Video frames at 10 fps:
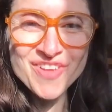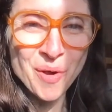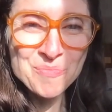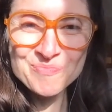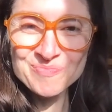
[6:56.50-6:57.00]

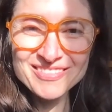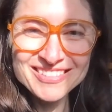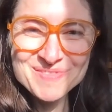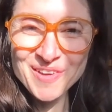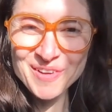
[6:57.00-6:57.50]
No,
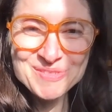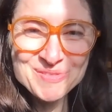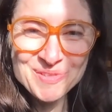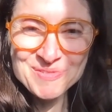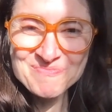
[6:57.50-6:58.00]
it's very
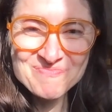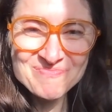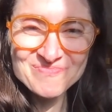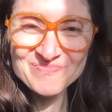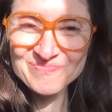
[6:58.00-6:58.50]
true.
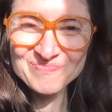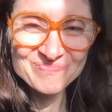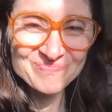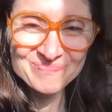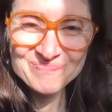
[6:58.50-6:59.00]

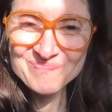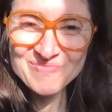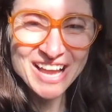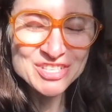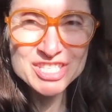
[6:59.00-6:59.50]

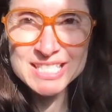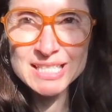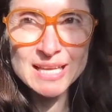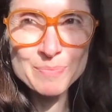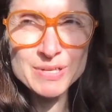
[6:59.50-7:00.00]
I just
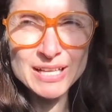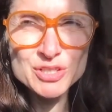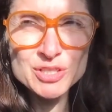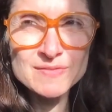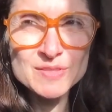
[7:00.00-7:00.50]
did a
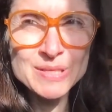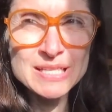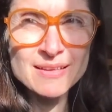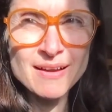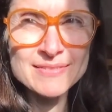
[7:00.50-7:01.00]
production of
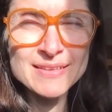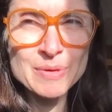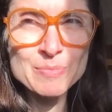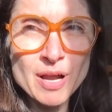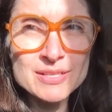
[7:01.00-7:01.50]
Sweeney Todd
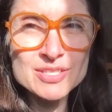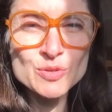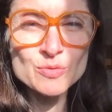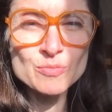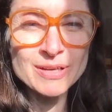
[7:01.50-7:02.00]
brought
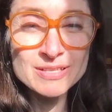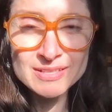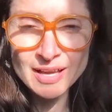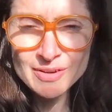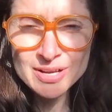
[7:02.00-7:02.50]
to
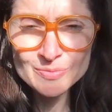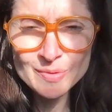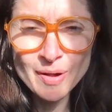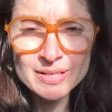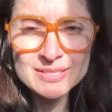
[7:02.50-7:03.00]
Buenos Aires.
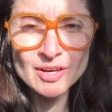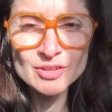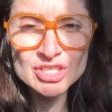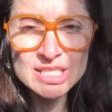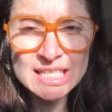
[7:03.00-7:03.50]
We brought it to
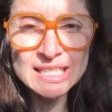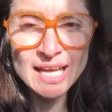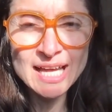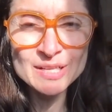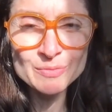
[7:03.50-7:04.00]

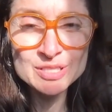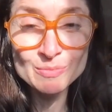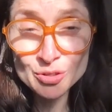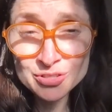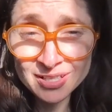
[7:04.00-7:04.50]
Argentina, and it was
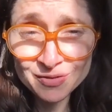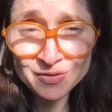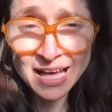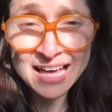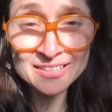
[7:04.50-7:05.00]

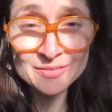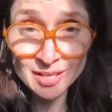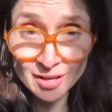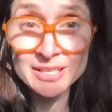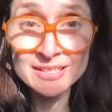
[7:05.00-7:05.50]
immersive,
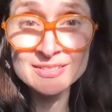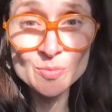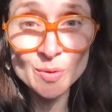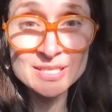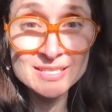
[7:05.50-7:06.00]
and the
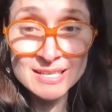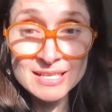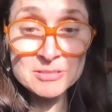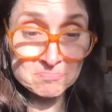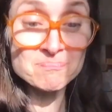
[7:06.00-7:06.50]
audience was
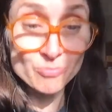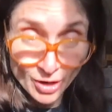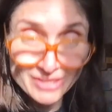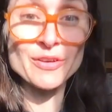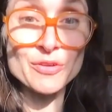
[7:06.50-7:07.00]

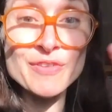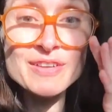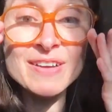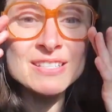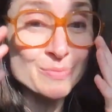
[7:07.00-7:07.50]
right there in
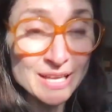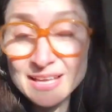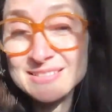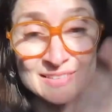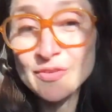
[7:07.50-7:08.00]
front of us.
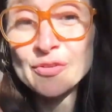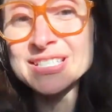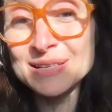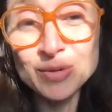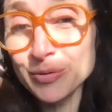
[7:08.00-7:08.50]
It's
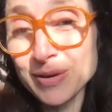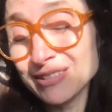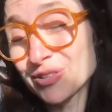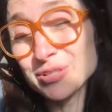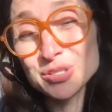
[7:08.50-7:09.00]
very similar. We
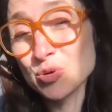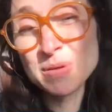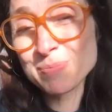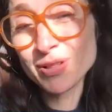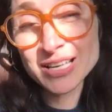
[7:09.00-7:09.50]
had 32
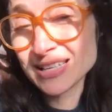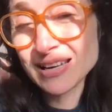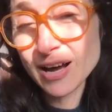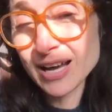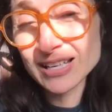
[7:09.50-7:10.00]
people
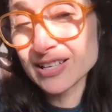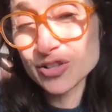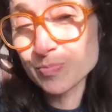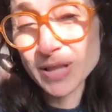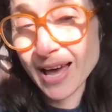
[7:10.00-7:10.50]
at
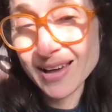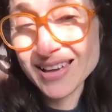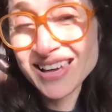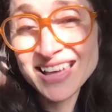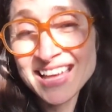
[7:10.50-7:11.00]
each
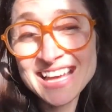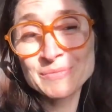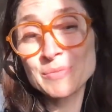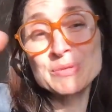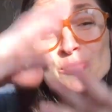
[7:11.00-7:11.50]
play, and